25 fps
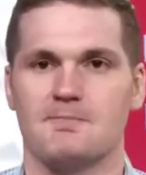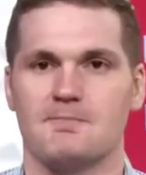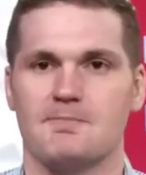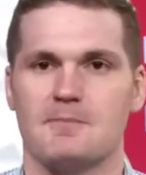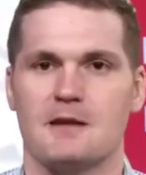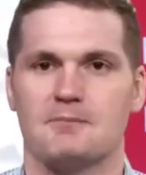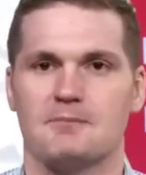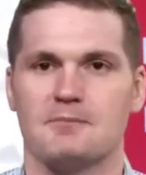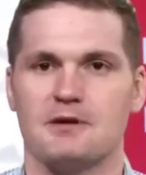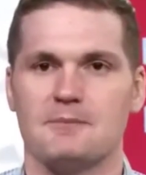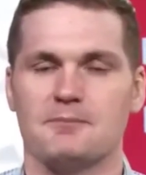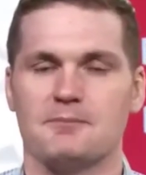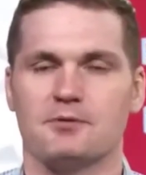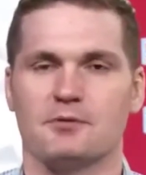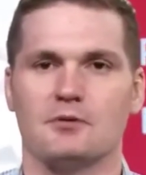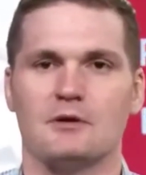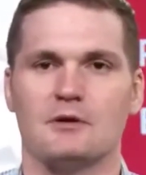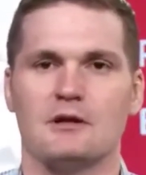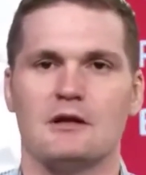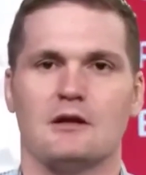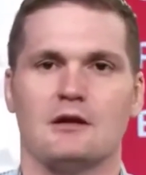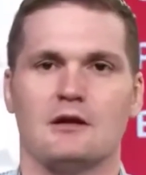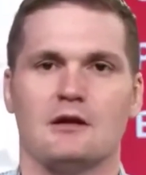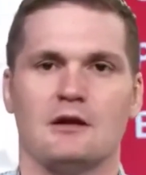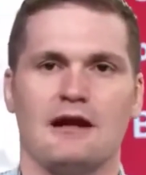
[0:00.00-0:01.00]
People,
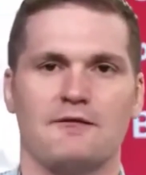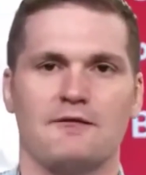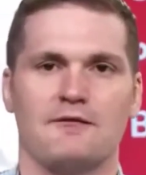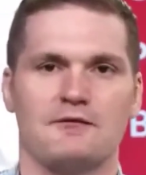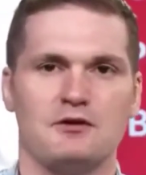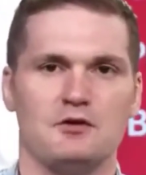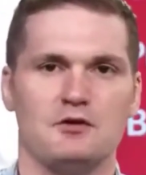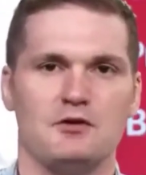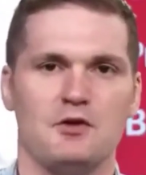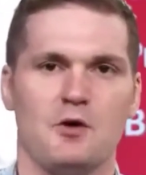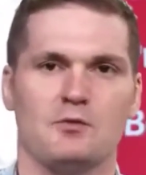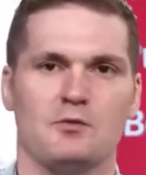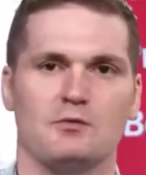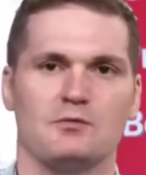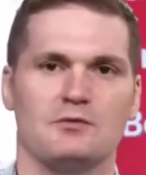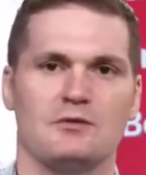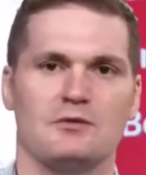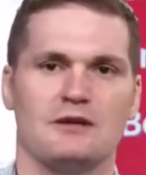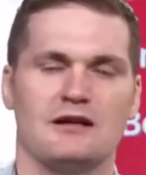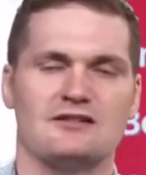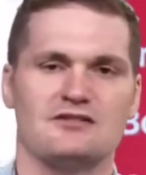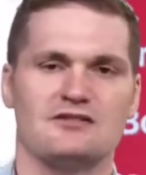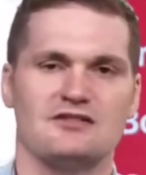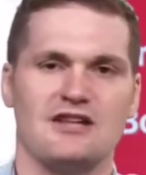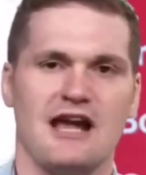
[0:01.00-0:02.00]
if you don't
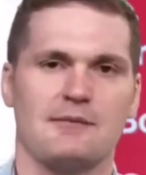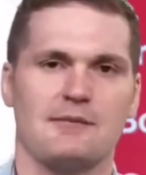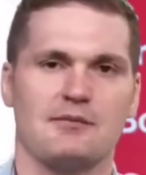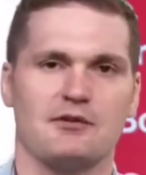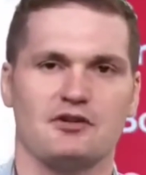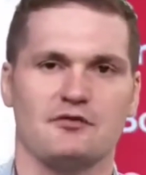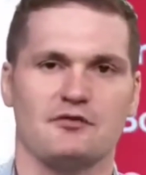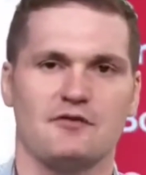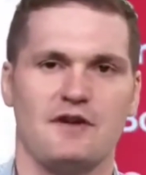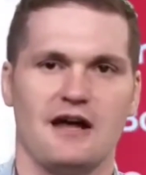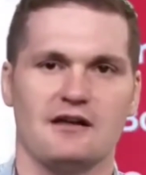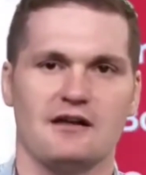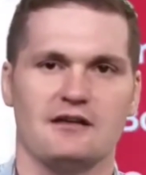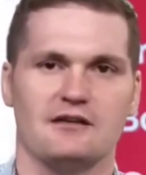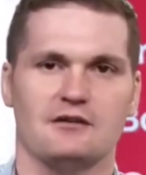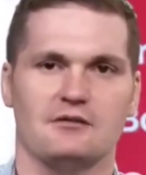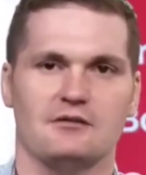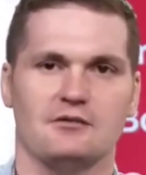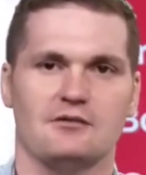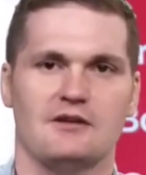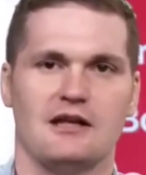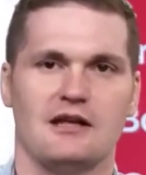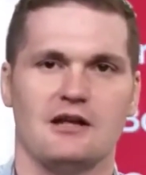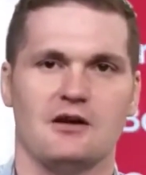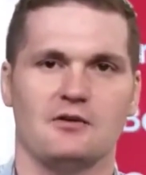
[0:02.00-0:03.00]
establish value,
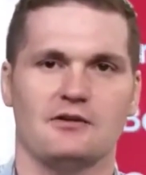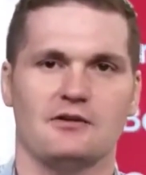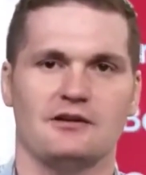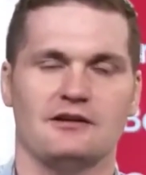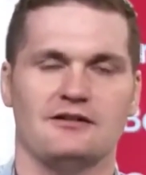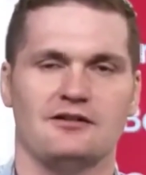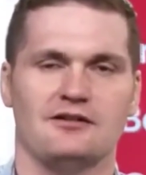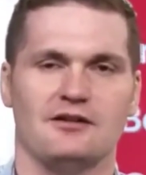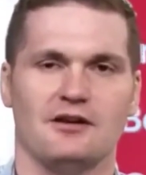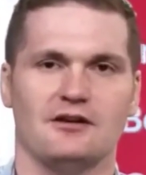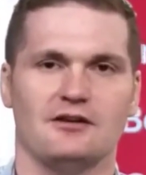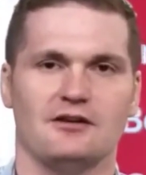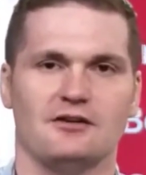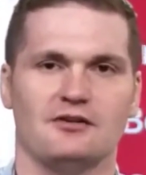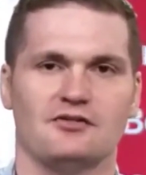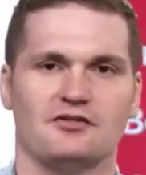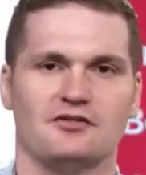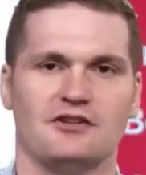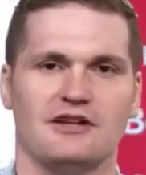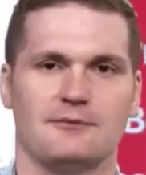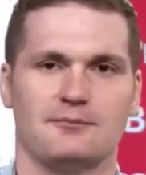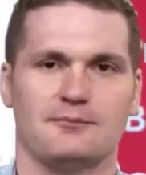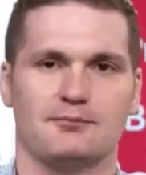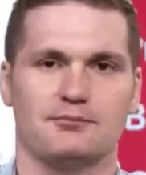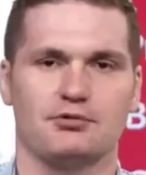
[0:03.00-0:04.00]
they only
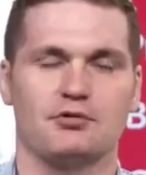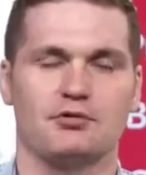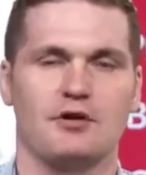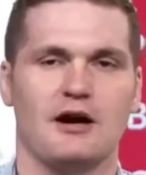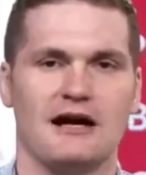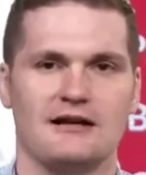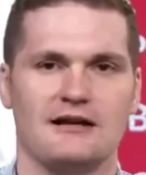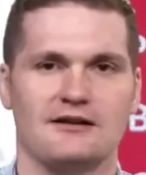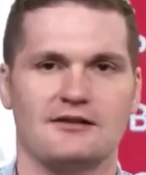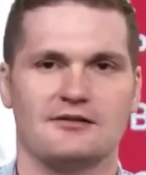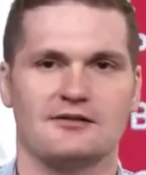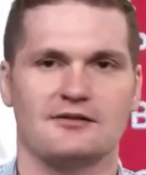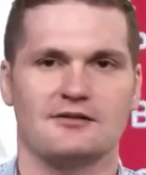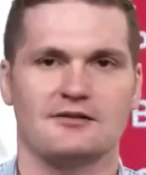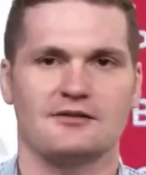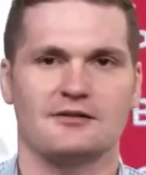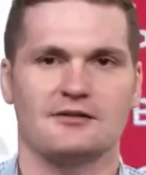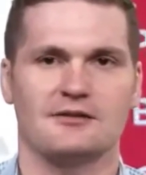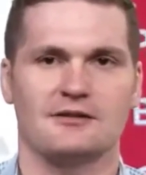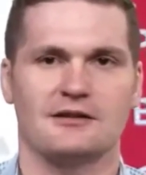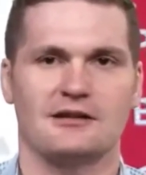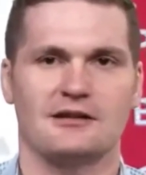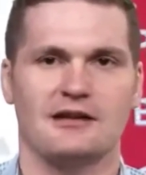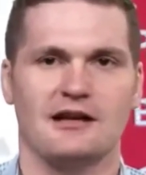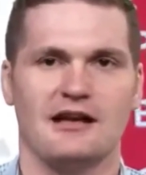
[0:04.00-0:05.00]
understand price,
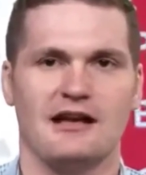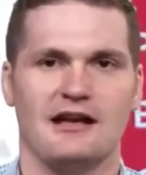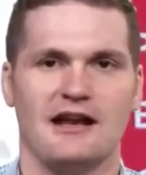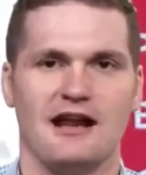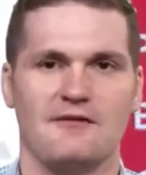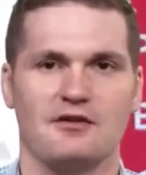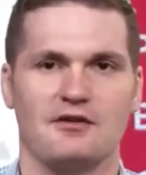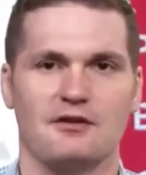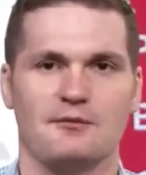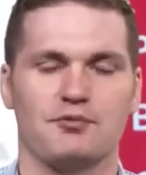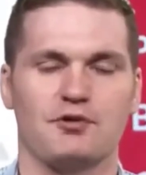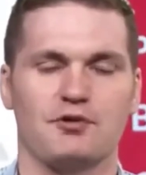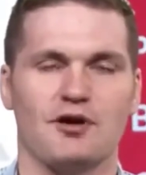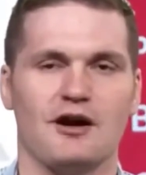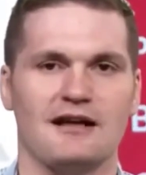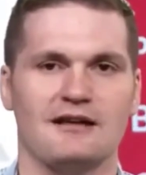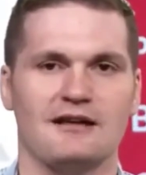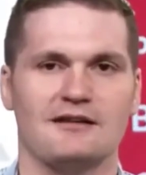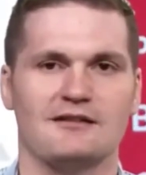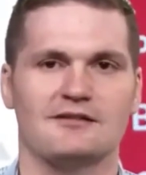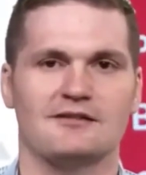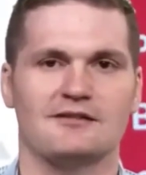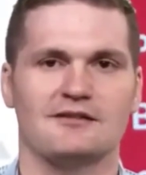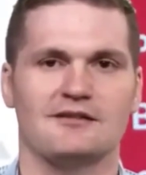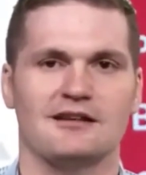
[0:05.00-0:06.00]
and every
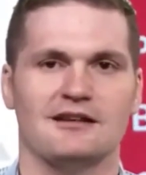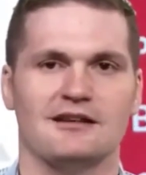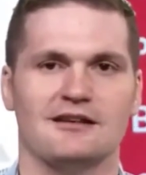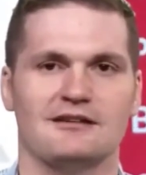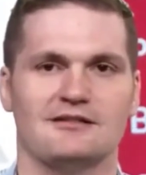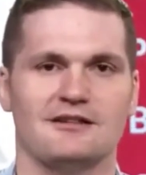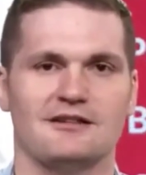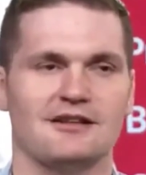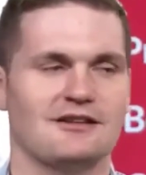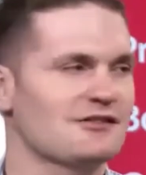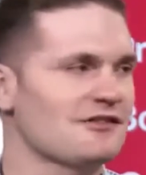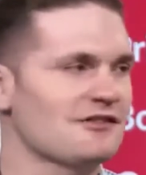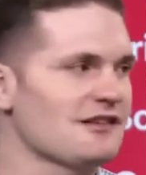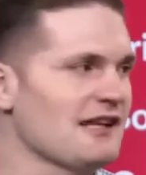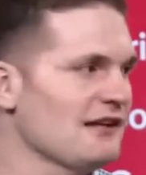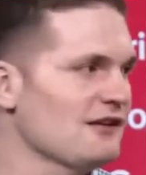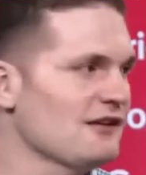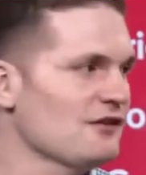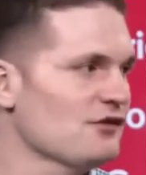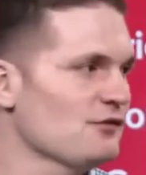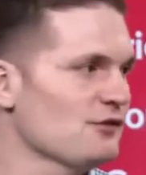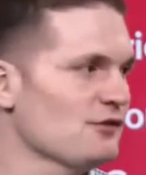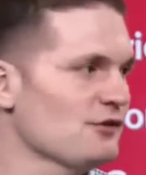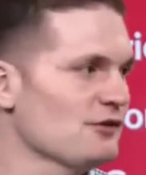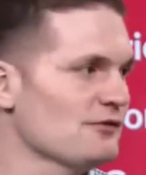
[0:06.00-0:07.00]
price is
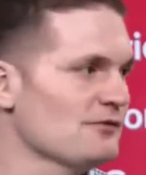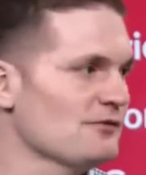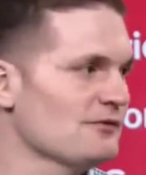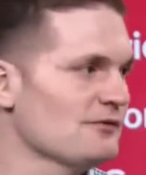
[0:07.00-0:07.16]
distasteful.